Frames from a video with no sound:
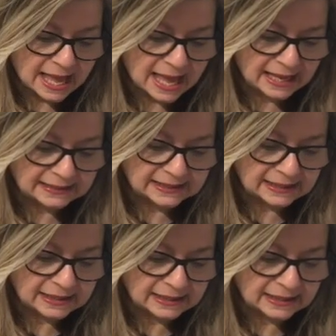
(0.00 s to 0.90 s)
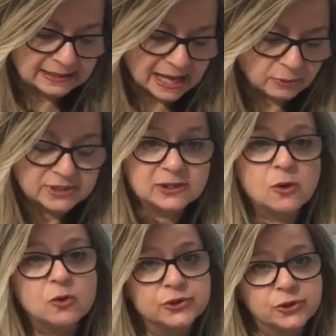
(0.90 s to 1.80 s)
And that was
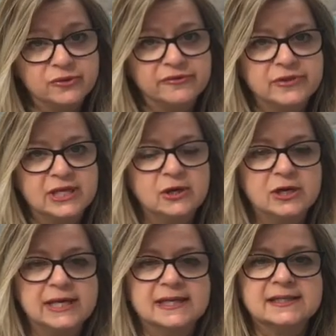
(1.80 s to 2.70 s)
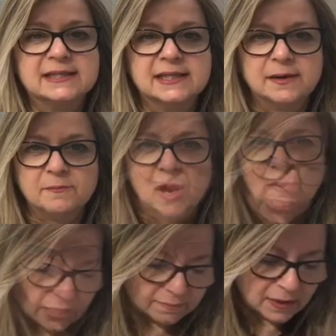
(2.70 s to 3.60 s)
also the earliest
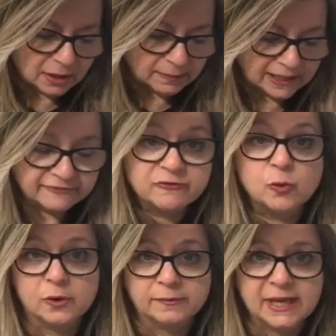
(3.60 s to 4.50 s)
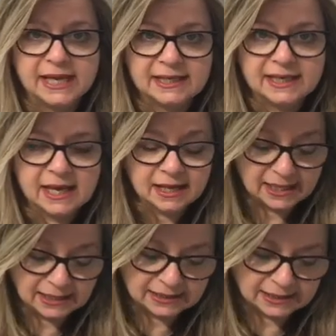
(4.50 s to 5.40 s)
marbling form in
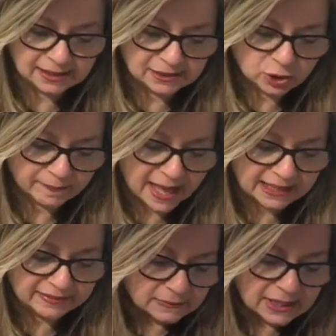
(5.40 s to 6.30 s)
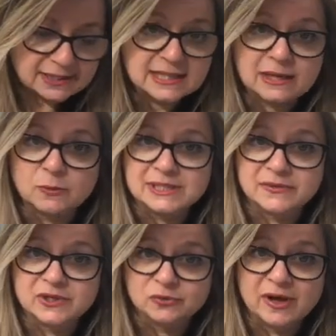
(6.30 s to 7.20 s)
Japan, and that was in
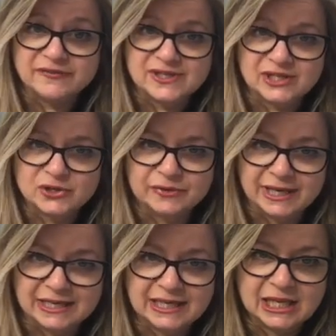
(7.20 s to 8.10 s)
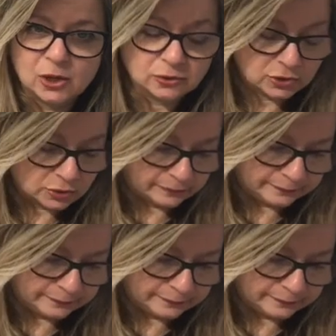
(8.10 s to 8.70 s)
the 12th century in Kyoto.